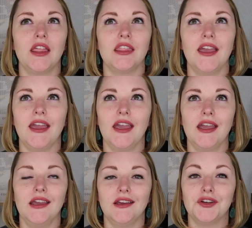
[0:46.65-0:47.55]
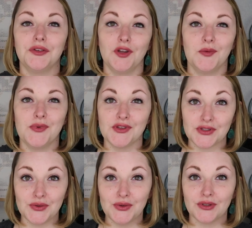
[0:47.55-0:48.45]
they couldn't open the
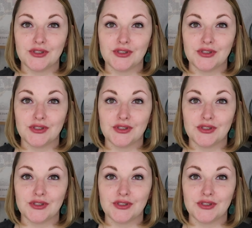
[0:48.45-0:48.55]
school.